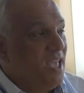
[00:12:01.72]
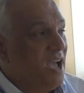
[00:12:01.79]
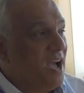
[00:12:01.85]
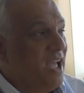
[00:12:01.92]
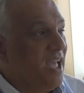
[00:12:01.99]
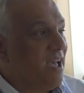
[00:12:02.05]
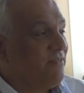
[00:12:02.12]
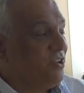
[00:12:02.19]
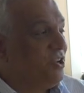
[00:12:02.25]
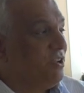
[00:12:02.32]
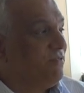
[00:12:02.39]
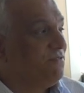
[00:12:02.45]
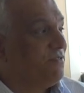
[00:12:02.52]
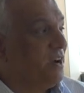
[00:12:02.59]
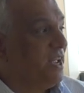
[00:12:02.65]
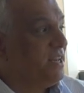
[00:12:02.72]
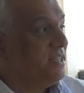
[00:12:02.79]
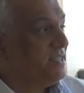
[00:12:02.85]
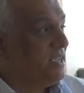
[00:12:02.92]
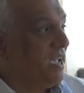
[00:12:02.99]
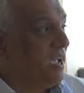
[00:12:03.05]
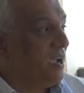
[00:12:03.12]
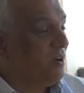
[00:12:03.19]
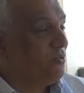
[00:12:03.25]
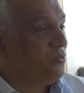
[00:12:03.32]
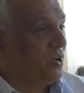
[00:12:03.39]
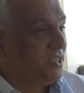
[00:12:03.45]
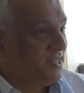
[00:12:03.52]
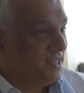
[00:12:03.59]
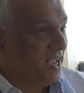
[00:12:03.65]
Yeah, I have a good friend,
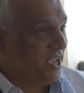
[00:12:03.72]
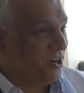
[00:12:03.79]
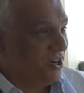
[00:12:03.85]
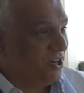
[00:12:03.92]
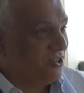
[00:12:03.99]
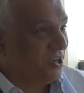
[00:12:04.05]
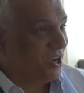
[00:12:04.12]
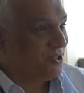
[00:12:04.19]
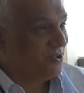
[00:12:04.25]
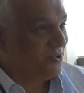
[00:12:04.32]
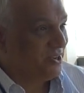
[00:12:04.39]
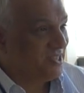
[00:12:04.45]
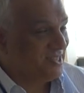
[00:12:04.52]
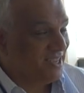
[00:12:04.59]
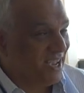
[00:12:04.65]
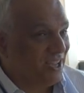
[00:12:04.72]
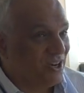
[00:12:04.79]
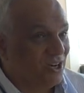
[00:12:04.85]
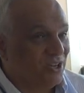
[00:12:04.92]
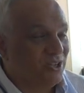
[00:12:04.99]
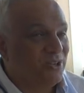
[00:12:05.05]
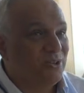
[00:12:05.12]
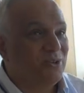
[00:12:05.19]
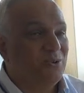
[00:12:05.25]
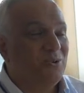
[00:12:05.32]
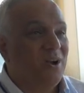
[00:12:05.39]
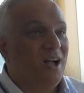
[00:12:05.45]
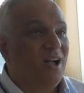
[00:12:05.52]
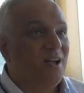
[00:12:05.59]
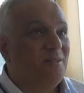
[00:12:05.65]
Roy Steiner, Dr. Roy Steiner, who
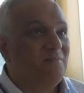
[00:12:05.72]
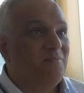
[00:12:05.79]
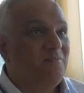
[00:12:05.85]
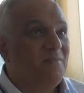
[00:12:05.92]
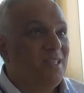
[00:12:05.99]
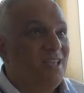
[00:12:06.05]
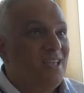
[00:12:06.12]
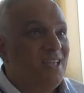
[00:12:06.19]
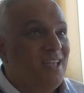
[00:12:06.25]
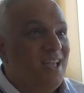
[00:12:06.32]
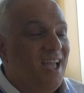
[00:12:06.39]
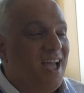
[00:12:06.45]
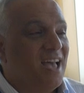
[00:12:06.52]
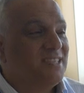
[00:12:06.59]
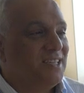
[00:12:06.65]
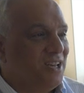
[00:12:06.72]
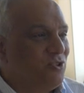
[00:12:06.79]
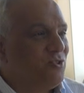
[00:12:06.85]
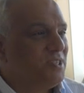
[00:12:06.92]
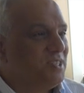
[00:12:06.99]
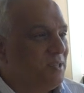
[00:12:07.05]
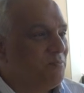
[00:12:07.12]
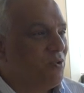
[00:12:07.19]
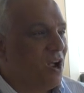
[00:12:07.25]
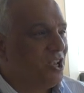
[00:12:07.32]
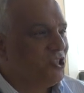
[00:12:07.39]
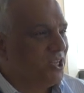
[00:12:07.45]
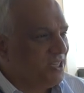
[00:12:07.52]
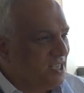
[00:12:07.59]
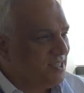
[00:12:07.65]
has an interesting
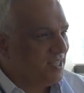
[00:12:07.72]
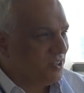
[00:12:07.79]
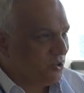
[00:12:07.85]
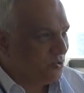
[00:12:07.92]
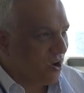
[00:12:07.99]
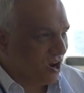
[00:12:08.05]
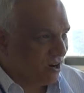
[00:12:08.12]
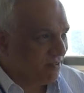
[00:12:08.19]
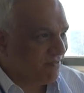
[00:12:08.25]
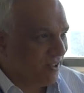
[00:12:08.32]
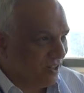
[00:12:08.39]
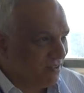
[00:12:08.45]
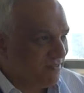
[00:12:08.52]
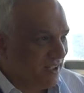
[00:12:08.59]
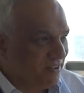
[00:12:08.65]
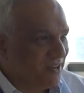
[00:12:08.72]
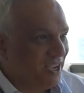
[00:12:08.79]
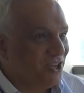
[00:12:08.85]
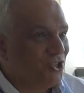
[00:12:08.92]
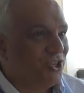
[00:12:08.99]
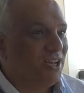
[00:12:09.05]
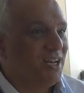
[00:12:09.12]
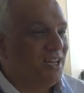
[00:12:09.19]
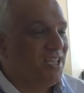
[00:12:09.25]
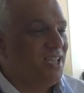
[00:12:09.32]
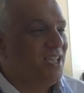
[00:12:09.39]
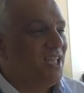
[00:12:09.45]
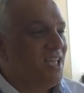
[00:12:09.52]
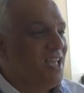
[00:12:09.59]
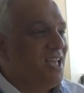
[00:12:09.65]
project. He's at the Rockefeller Foundation, and
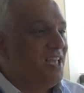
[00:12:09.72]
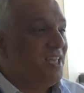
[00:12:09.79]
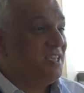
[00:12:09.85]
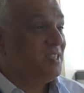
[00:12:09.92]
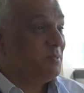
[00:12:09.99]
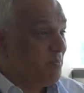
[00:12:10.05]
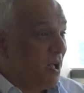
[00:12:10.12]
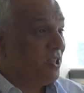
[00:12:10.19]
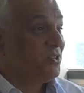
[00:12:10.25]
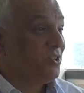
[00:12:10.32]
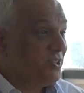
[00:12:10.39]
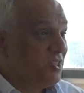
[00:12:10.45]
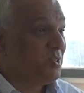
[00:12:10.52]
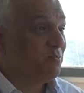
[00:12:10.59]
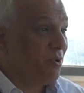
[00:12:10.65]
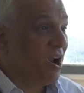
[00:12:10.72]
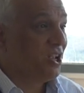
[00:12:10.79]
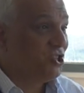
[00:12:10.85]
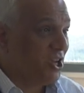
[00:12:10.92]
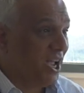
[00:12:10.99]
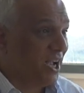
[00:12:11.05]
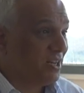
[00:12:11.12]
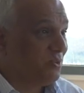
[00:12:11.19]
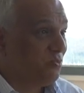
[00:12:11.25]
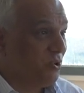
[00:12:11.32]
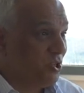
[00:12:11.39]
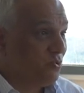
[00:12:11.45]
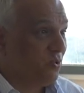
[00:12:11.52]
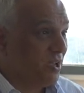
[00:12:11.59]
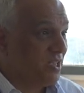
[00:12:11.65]
he sponsored this project,
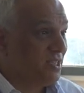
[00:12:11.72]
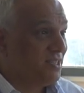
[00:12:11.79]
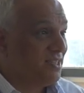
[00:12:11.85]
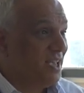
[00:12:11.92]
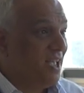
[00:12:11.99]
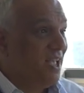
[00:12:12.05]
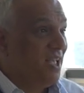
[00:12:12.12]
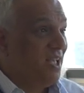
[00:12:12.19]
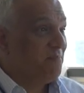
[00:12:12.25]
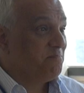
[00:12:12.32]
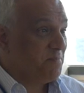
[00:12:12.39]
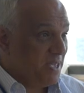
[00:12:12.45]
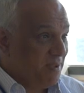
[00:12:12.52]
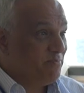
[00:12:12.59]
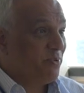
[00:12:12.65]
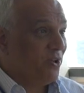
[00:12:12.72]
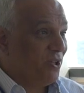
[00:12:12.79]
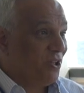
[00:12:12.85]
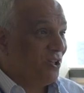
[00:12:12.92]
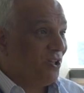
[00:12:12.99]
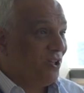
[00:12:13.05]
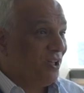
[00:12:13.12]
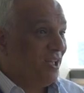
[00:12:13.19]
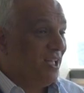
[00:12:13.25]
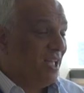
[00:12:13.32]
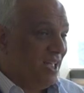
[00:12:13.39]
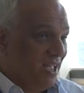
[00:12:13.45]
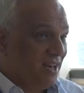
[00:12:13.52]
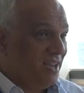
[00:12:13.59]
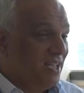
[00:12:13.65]
which was people
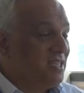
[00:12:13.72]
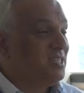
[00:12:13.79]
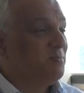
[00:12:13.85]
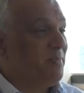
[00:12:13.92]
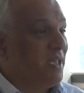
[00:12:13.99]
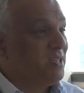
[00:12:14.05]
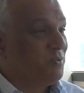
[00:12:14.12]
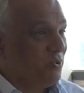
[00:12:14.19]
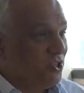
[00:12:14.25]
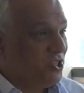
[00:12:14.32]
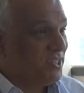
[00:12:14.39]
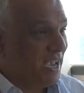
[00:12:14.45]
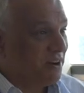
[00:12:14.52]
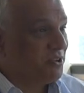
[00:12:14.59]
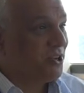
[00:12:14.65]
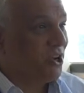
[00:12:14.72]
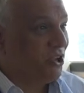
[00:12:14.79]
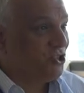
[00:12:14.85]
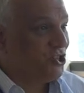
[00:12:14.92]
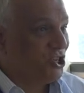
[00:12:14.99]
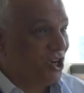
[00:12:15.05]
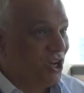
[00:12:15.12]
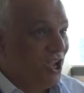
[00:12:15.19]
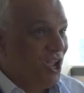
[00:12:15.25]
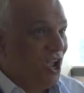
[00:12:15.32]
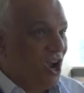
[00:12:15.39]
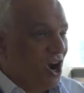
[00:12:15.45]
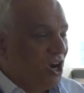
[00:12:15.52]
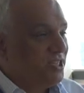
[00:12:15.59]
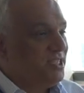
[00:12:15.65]
in his space, which is agriculture,
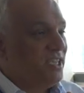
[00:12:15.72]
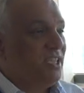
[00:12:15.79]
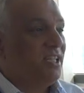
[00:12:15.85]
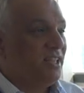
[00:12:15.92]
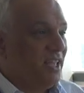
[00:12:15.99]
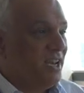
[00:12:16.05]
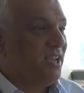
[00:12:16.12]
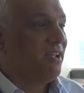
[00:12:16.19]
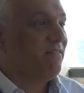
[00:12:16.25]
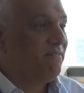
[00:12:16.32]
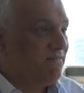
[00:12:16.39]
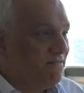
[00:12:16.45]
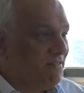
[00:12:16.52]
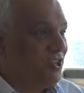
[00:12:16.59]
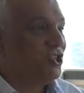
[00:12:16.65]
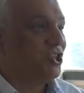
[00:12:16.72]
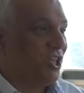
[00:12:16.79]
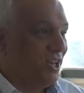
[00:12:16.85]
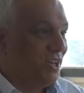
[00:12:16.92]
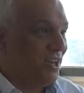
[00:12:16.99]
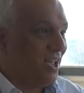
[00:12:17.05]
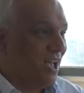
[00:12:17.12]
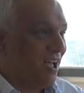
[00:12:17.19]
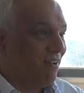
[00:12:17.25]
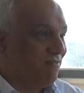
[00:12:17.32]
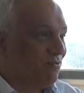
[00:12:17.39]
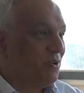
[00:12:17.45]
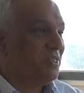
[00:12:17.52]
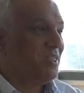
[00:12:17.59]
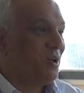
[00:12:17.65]
articulating a vision
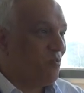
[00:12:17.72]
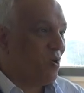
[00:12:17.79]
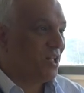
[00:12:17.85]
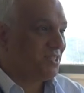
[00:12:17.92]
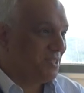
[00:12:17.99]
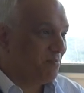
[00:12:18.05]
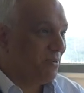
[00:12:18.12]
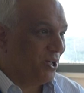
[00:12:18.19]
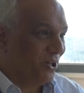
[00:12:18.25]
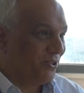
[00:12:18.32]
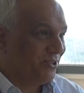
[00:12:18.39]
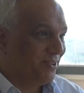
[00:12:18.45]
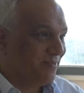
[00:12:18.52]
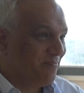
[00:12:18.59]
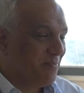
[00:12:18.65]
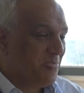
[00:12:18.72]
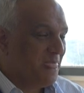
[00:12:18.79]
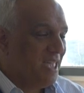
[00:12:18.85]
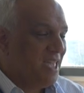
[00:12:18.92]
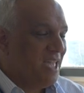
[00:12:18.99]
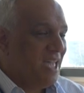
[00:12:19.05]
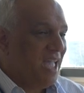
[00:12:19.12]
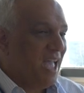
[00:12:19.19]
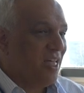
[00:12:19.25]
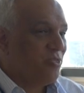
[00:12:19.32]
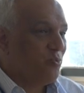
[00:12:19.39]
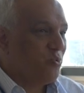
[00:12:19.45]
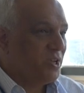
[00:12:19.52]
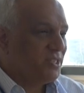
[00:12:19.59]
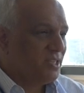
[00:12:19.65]
of what they want to build. And
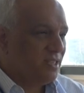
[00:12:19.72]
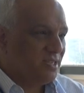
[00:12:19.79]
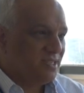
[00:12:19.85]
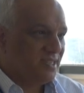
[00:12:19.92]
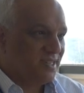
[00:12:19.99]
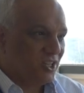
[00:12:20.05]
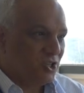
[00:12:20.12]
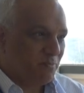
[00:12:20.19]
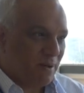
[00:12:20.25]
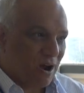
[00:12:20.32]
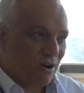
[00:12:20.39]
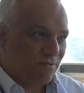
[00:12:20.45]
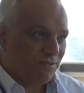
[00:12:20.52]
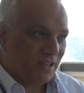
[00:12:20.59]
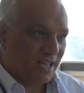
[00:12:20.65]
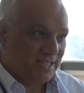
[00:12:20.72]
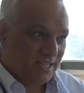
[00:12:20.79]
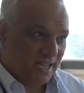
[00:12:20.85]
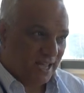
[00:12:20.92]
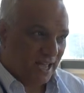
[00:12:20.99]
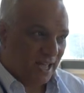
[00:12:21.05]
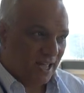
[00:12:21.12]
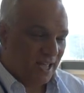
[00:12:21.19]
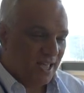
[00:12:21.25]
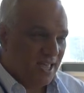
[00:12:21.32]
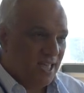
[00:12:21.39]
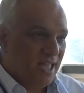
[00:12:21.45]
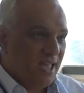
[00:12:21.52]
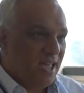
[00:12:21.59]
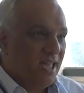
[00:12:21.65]
the reason this is such a powerful idea
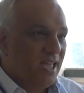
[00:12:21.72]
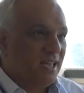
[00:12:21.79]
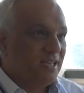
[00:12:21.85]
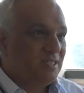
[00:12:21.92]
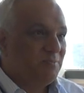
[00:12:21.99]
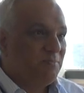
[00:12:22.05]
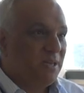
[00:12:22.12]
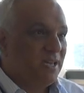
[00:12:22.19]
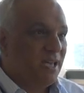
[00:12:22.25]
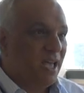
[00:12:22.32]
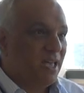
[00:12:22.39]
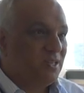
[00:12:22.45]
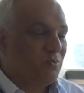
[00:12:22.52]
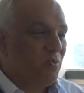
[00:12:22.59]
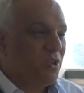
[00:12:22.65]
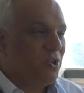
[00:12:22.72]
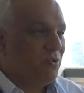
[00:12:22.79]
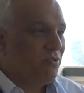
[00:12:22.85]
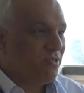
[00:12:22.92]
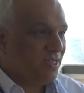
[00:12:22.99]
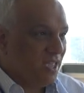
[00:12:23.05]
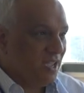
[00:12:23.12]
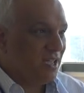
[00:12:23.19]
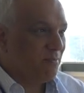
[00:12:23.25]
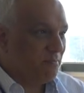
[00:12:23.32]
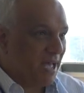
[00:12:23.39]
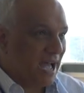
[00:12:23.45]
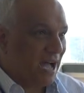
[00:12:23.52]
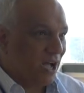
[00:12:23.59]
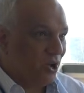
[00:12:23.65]
is because when you think
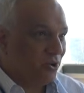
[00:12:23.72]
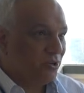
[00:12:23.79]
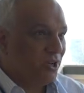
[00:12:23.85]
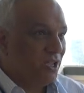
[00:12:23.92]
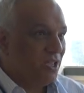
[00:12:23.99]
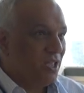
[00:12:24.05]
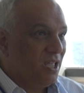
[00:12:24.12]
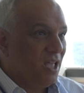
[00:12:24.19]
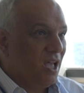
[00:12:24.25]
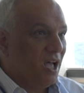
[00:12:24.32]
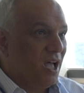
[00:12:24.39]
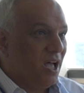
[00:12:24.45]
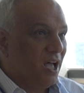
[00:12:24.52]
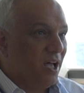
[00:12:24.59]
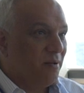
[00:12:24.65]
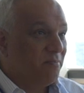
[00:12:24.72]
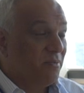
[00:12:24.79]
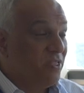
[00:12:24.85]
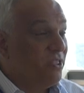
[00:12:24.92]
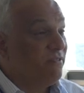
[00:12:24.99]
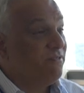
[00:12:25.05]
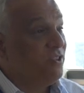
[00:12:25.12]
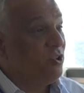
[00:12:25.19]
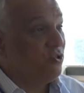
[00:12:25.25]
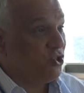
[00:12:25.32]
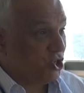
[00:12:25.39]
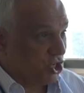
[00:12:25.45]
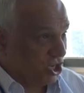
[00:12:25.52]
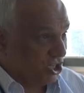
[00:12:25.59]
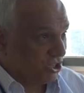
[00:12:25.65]
about the
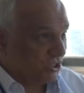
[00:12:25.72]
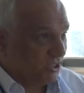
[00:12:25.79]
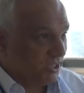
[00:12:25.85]
future